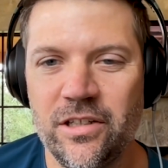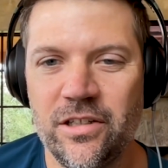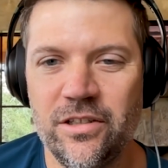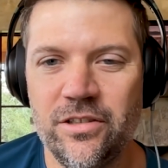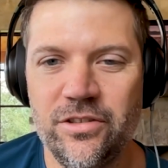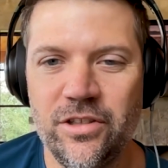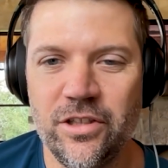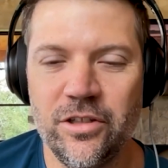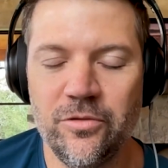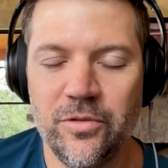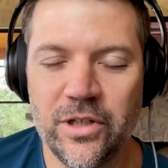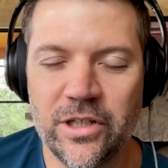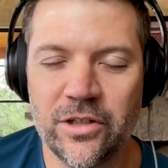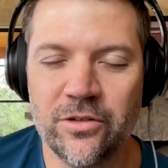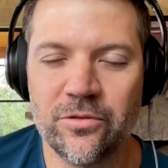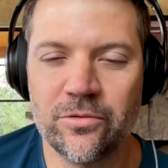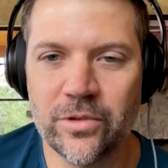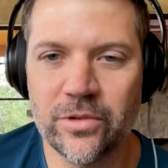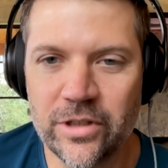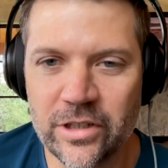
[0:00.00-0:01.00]
so that we
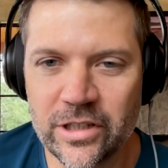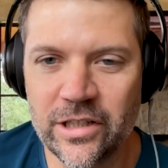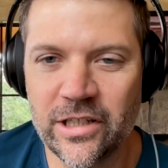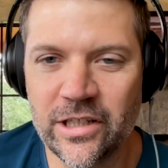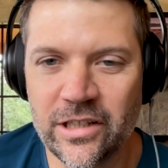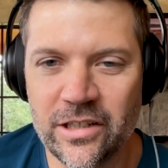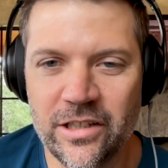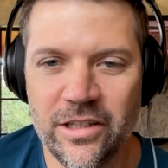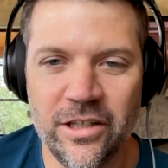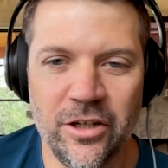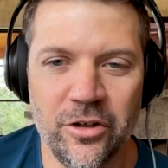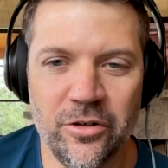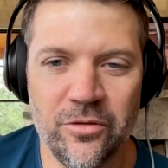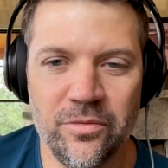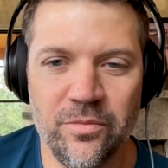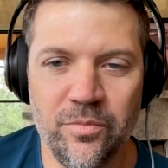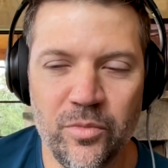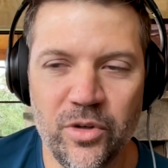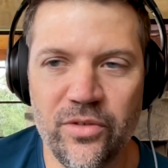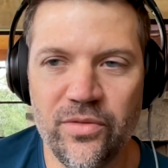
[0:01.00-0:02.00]
can really, you know,
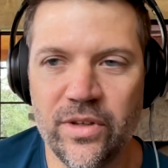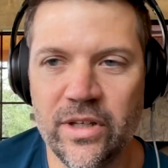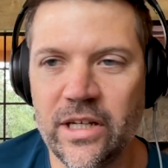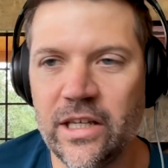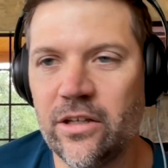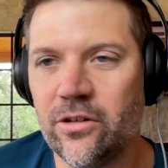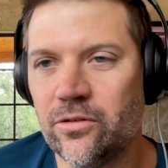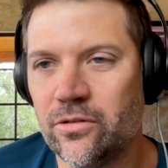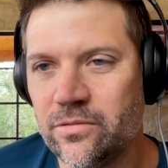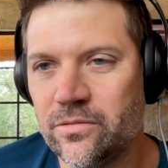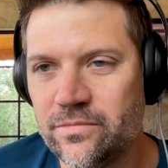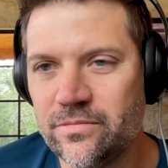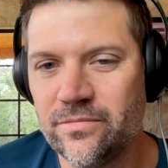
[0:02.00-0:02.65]
move the needle.